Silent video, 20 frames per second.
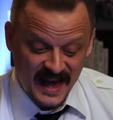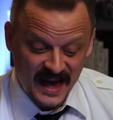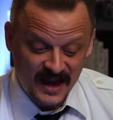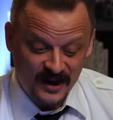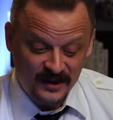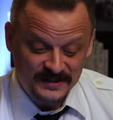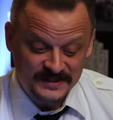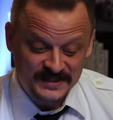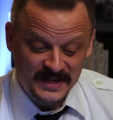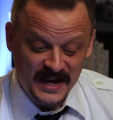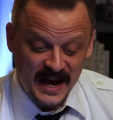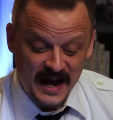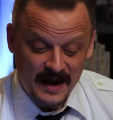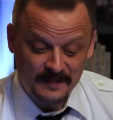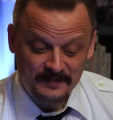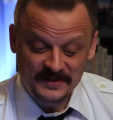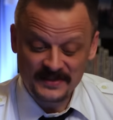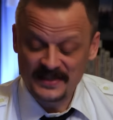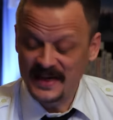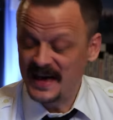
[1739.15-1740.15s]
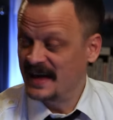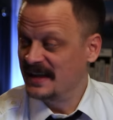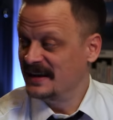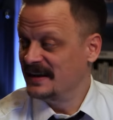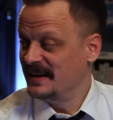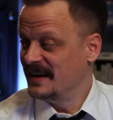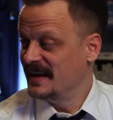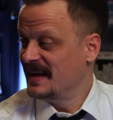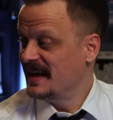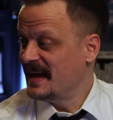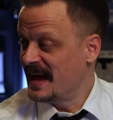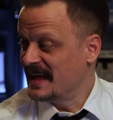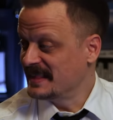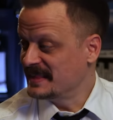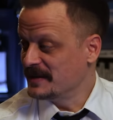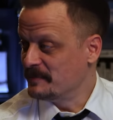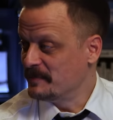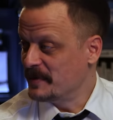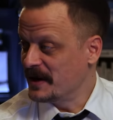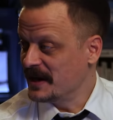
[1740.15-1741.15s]
And on top of that,
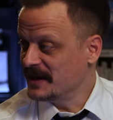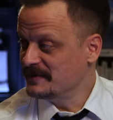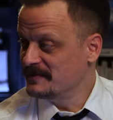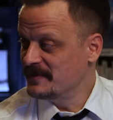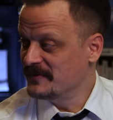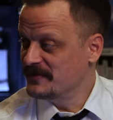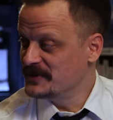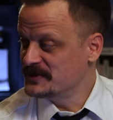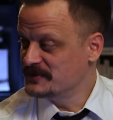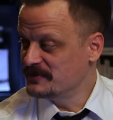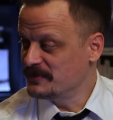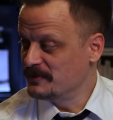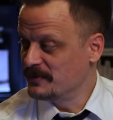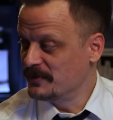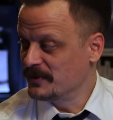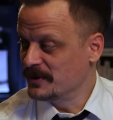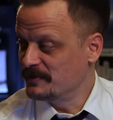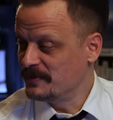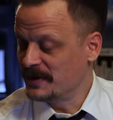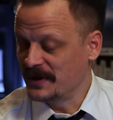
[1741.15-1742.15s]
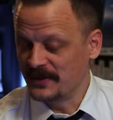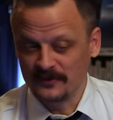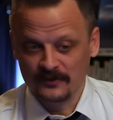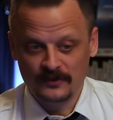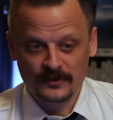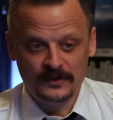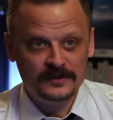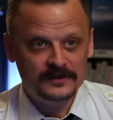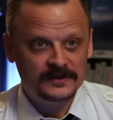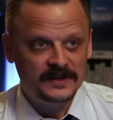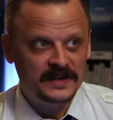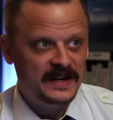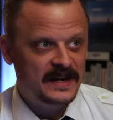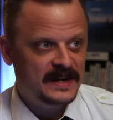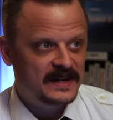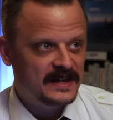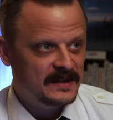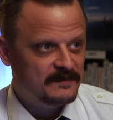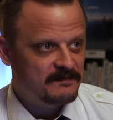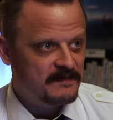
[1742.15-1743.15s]
at the bottom of this report by the Royal
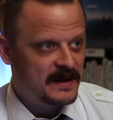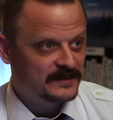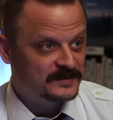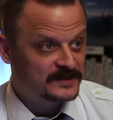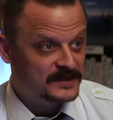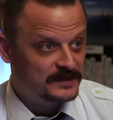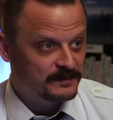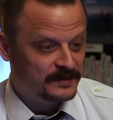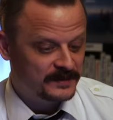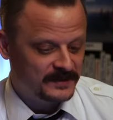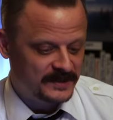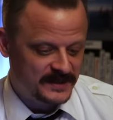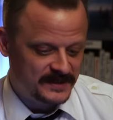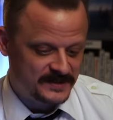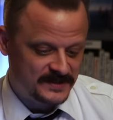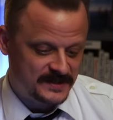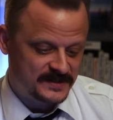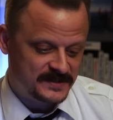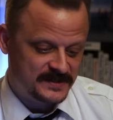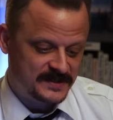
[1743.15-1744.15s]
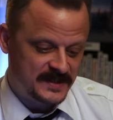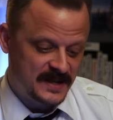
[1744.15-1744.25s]
Canadian Mounted Police, it